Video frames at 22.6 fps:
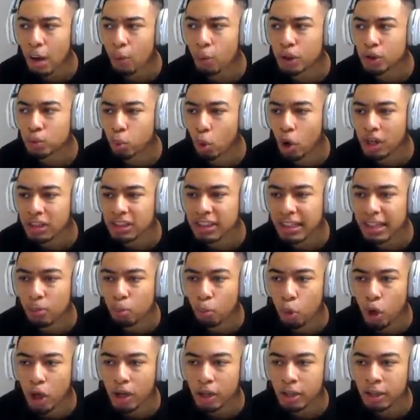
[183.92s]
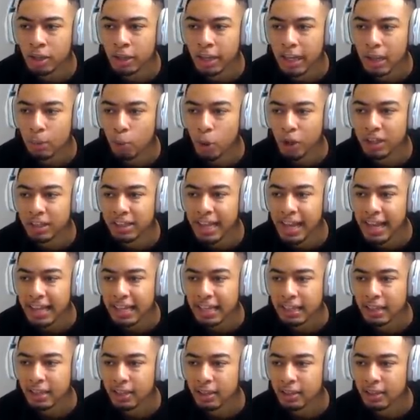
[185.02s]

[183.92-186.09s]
hours watched in one in one day